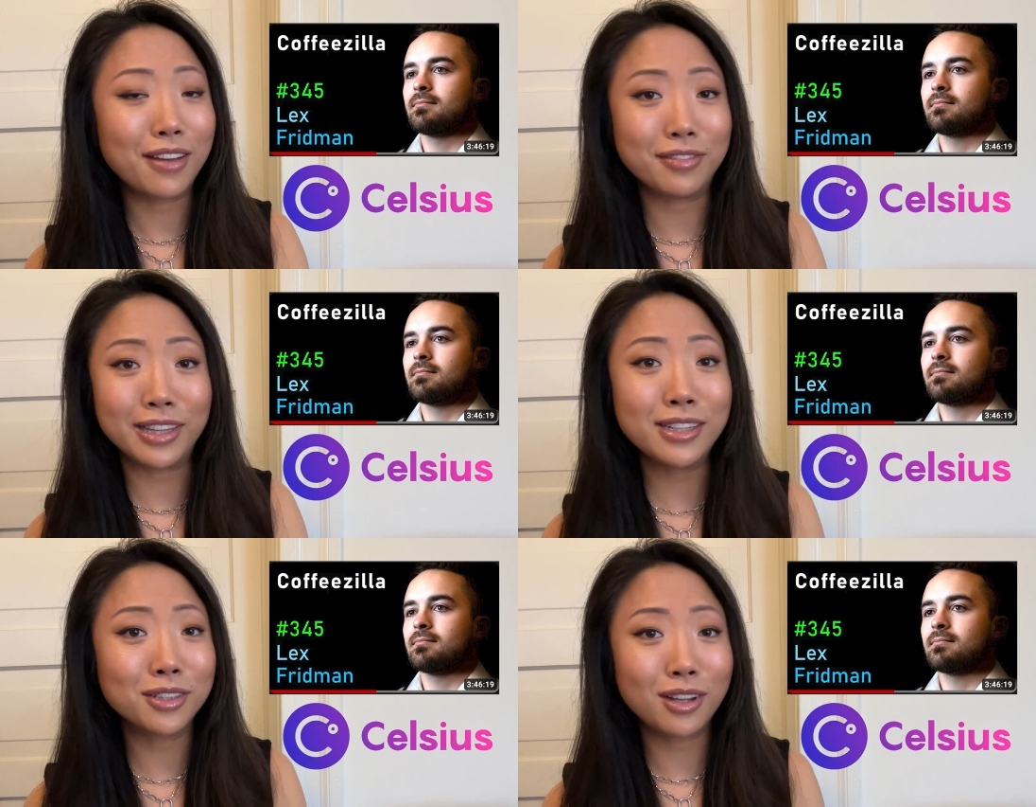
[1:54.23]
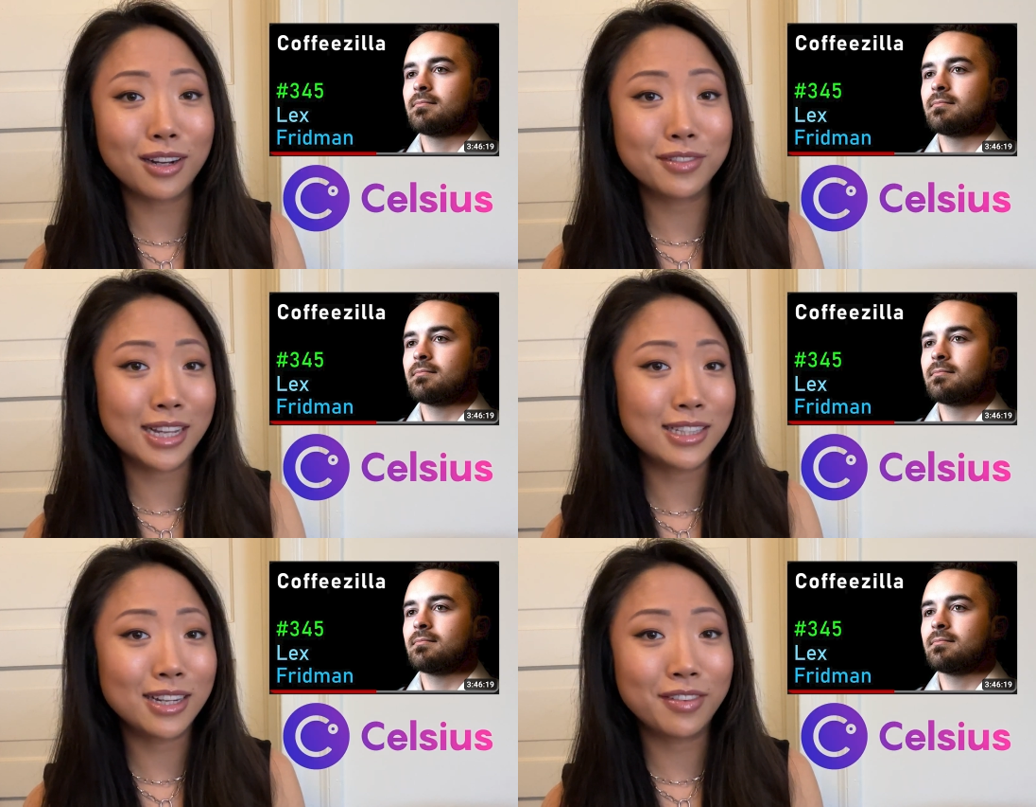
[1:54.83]
Speaker 1: I've leaked a lot of
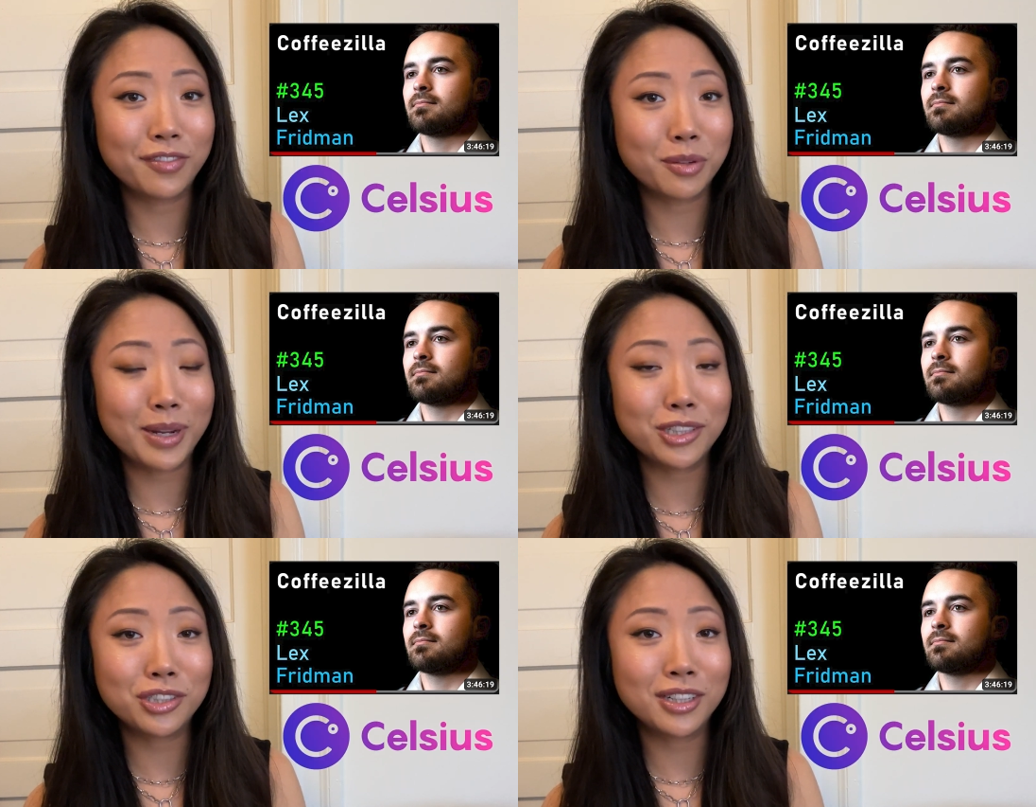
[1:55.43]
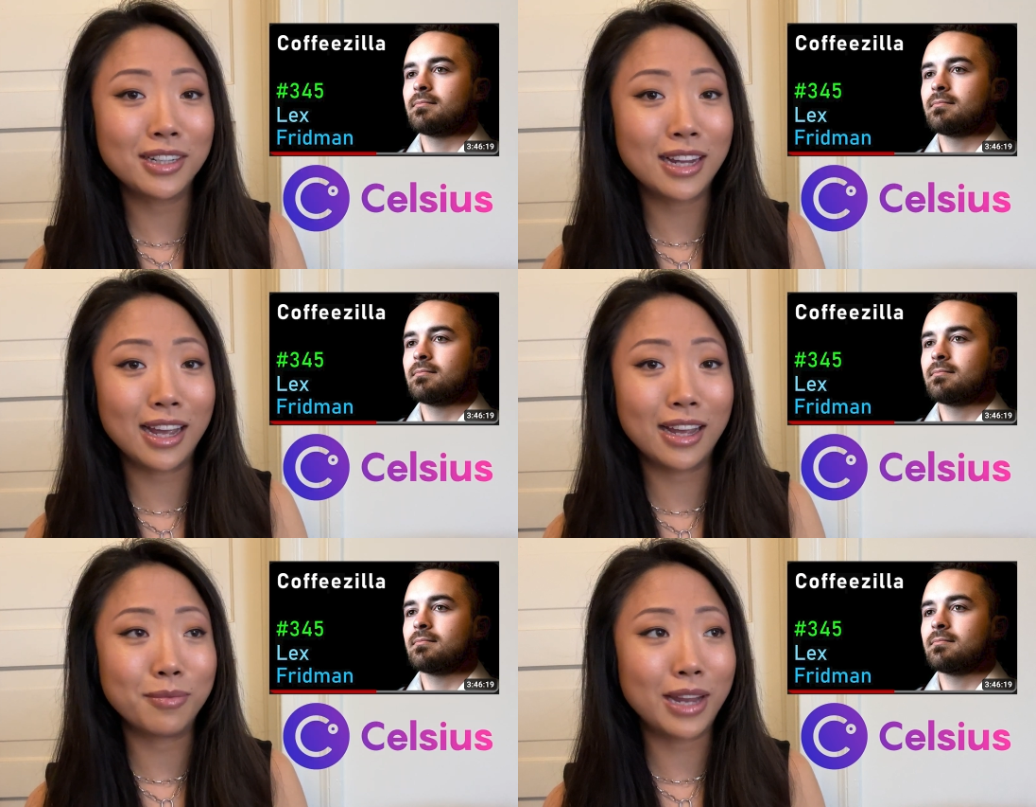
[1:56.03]
sensitive information.
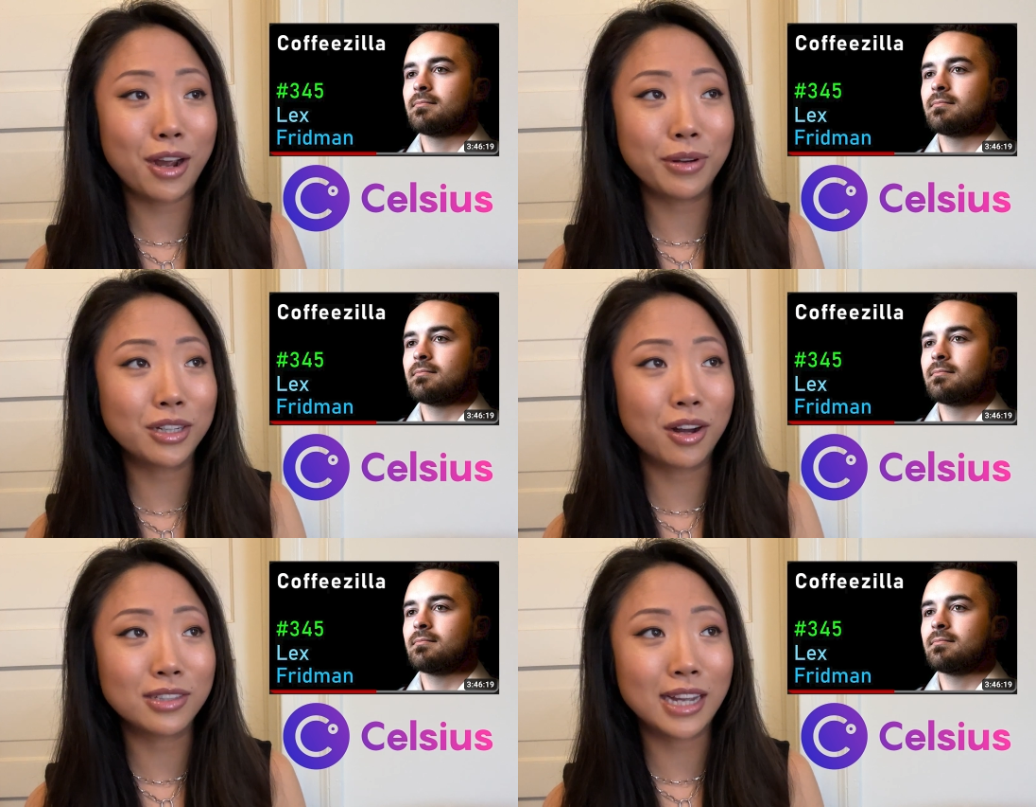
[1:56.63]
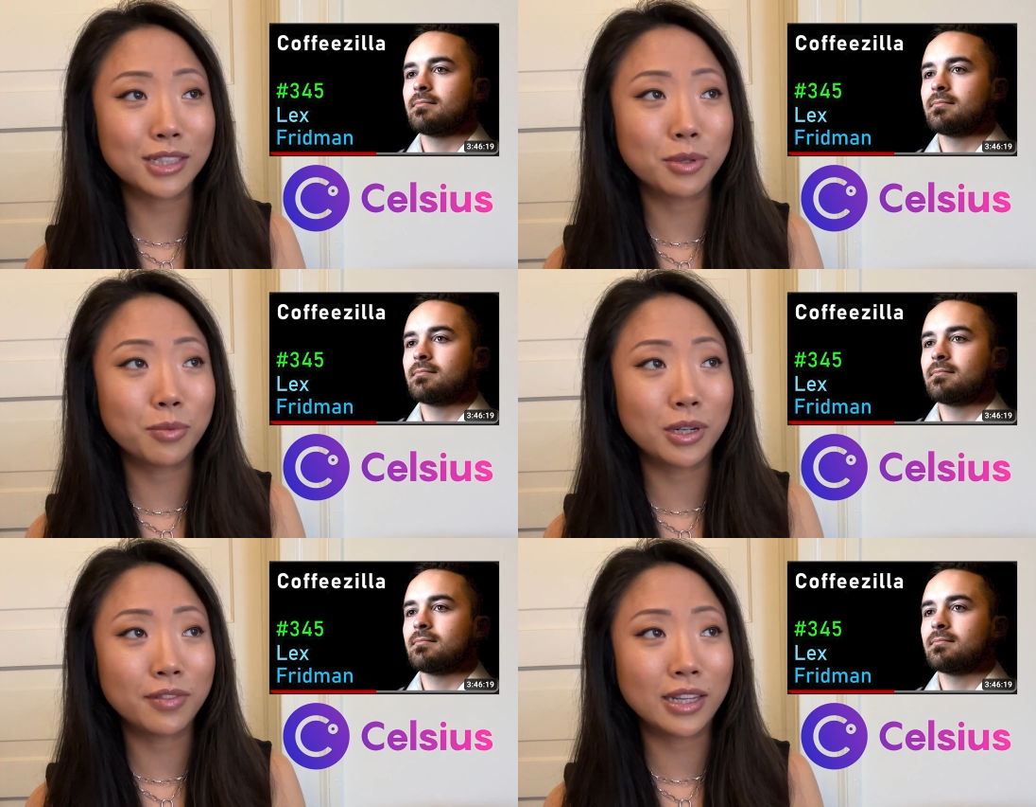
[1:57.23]
I'm now in contact with one of